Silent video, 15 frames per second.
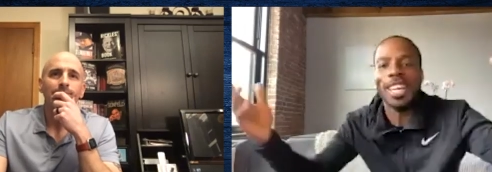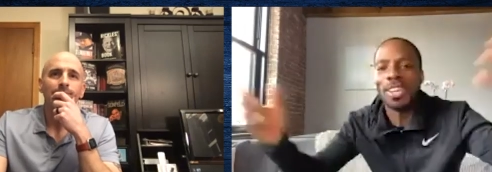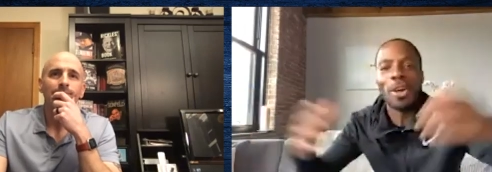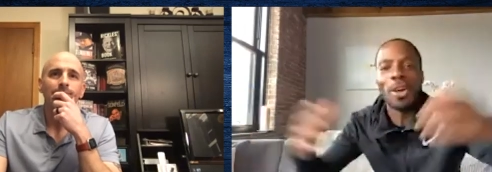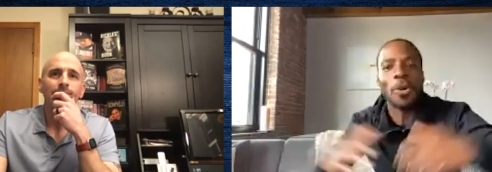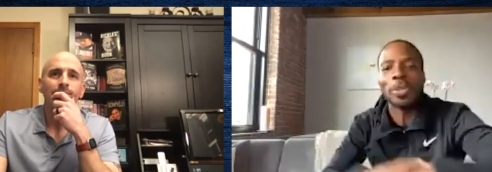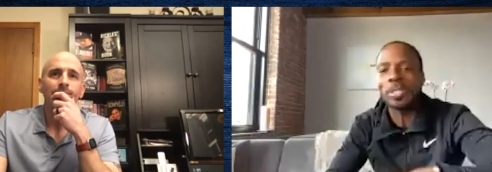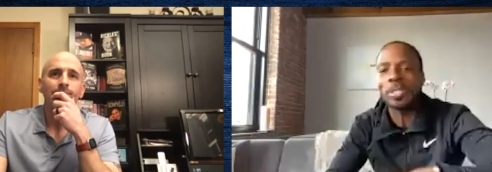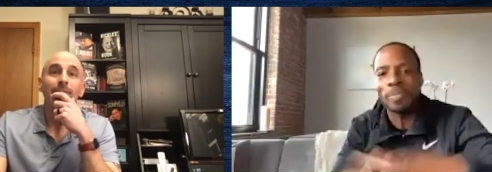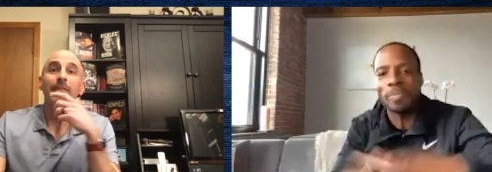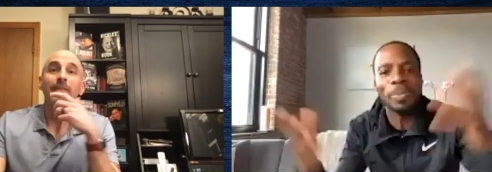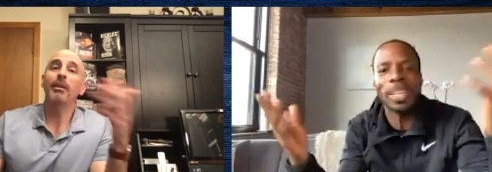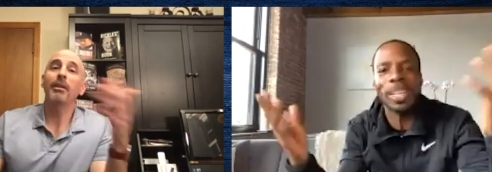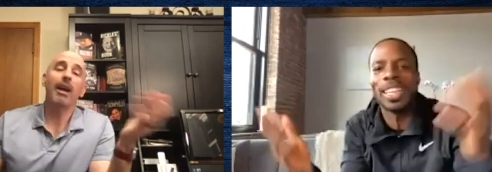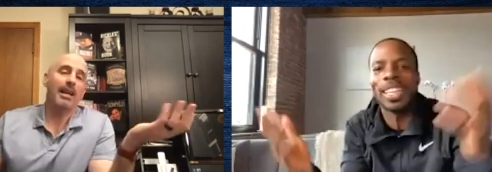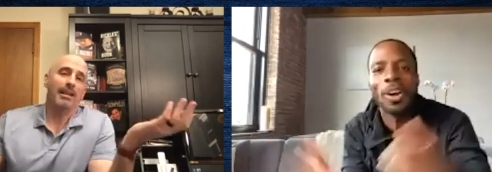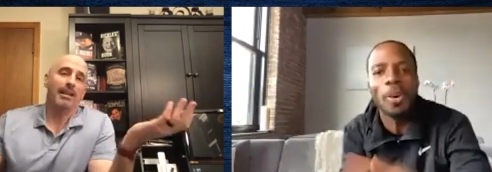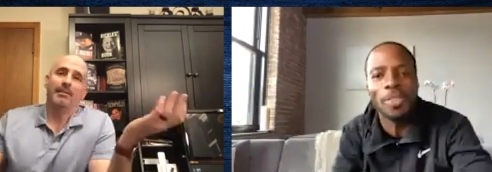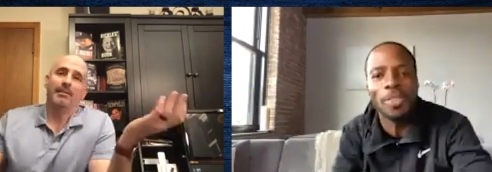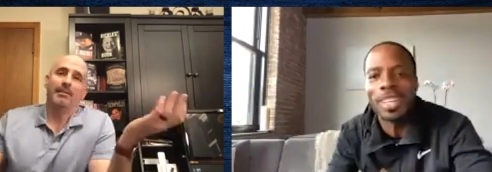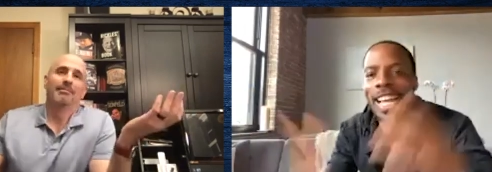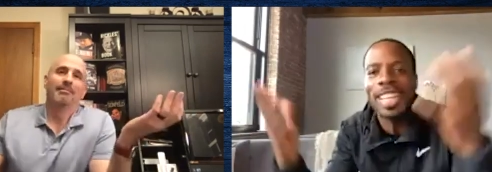Speaker 1: you know is completely right.
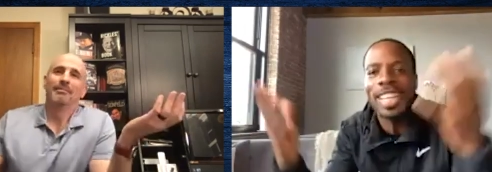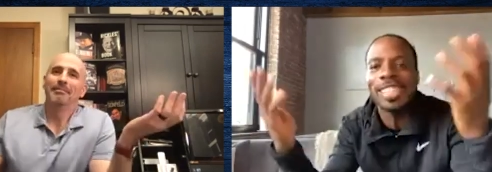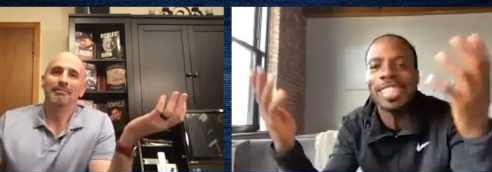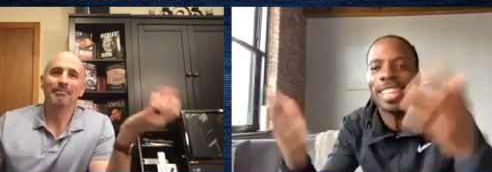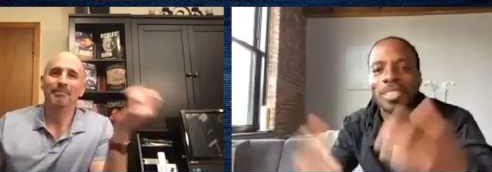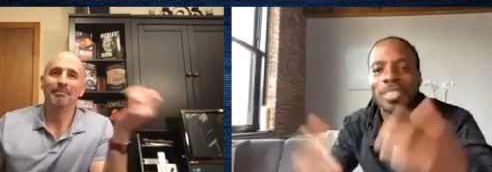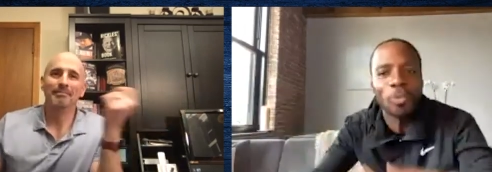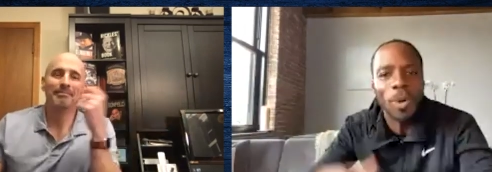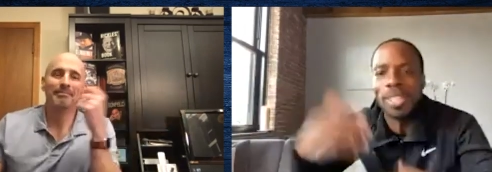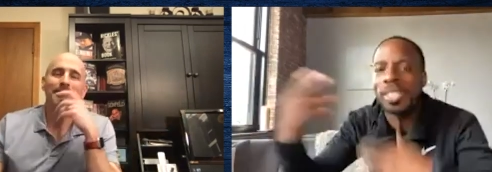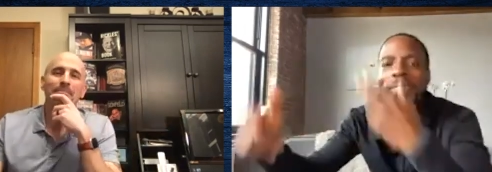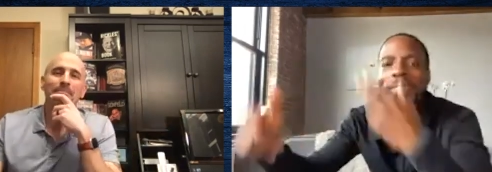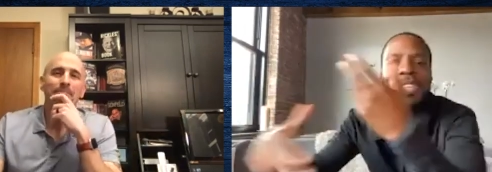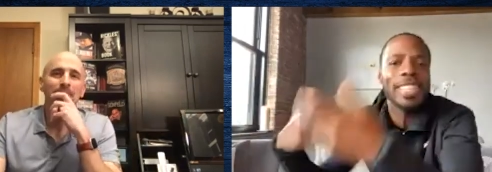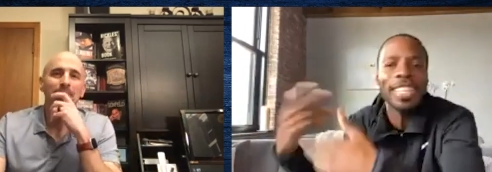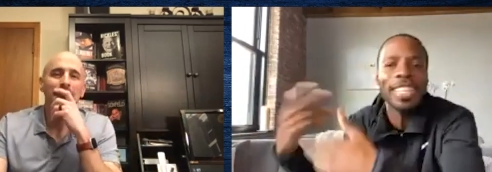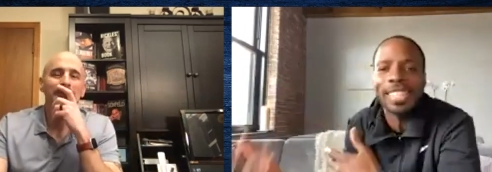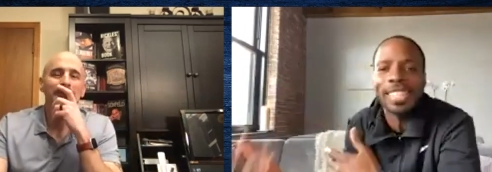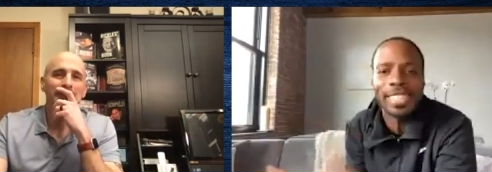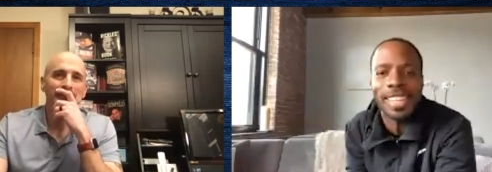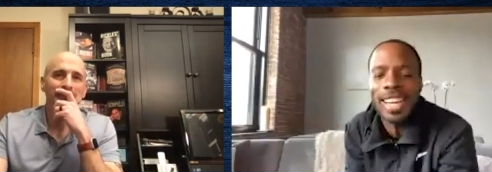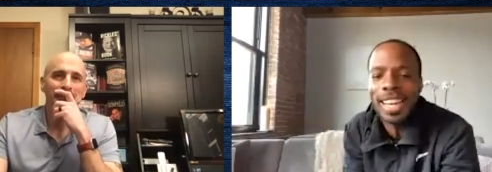over, and that's it. Once everything
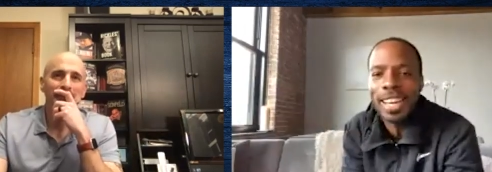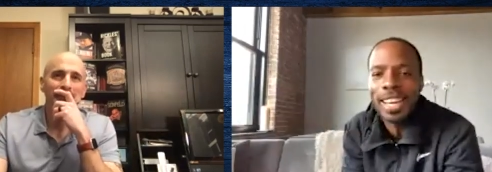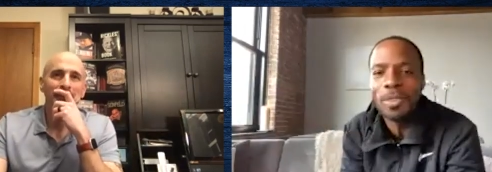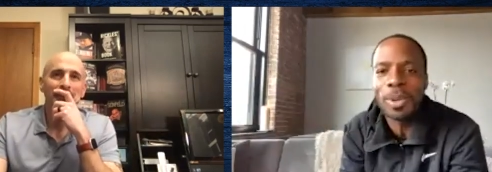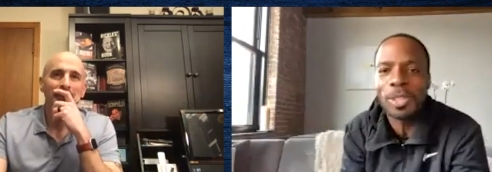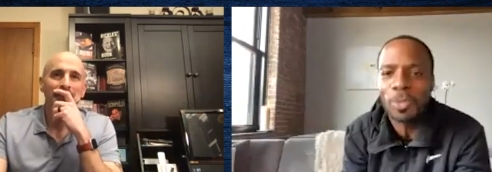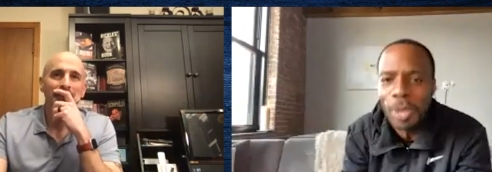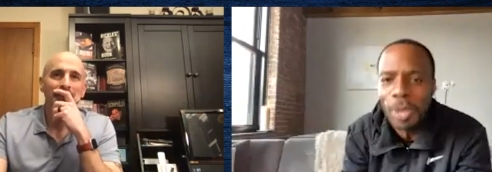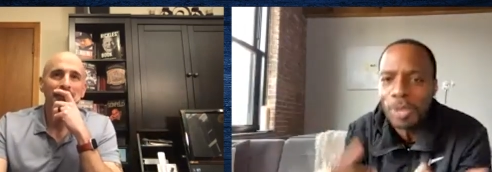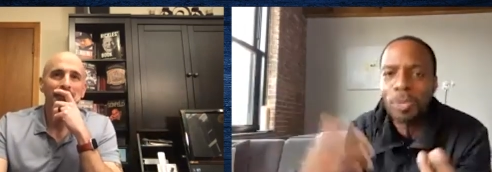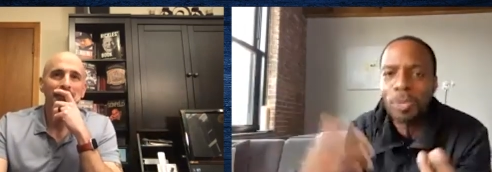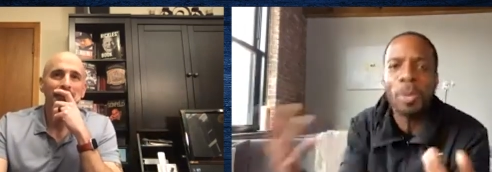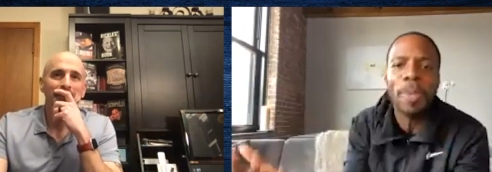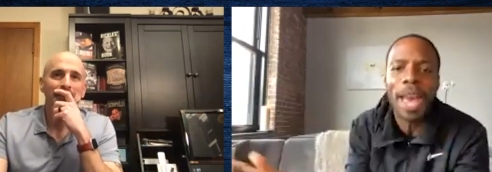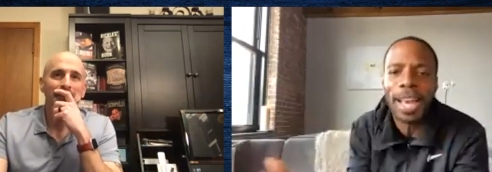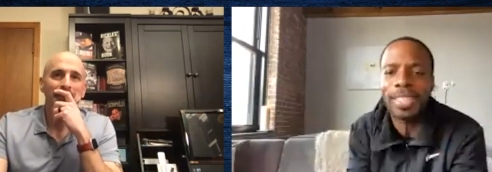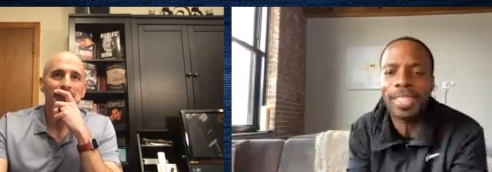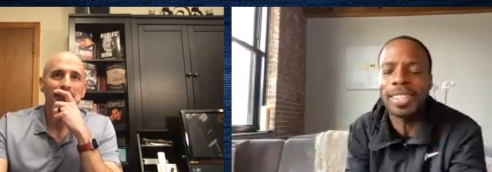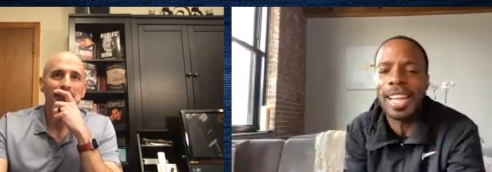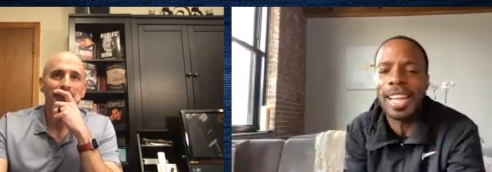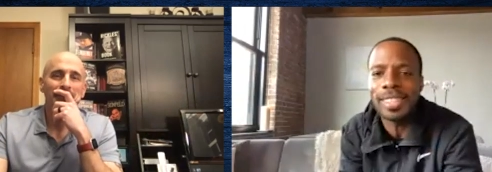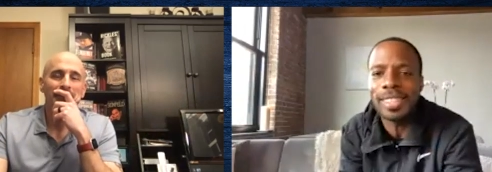is once once we're back to
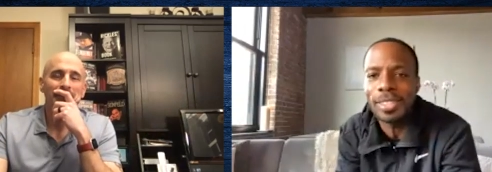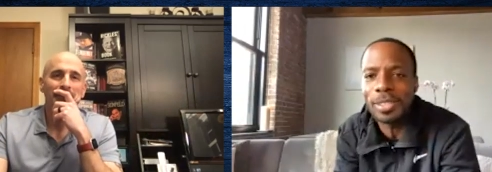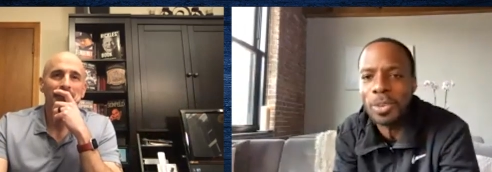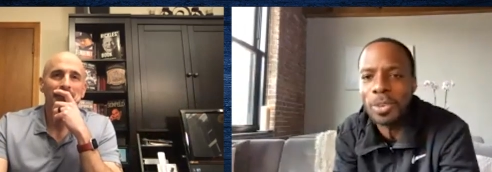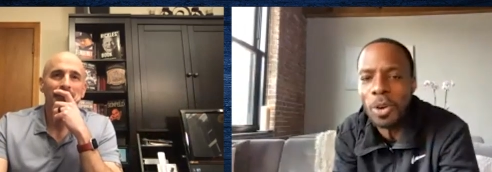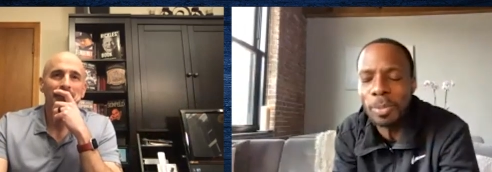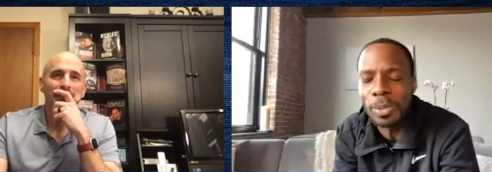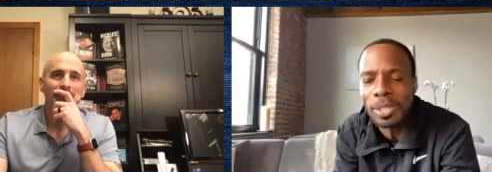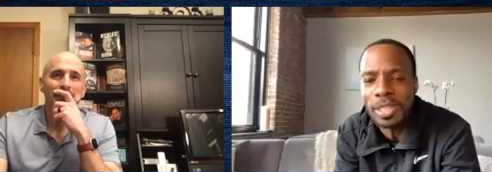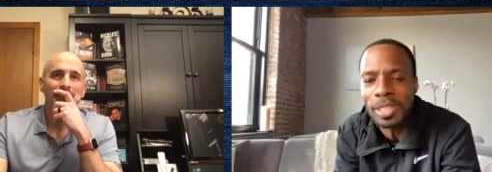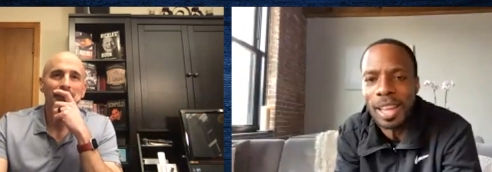that sense of normalcy,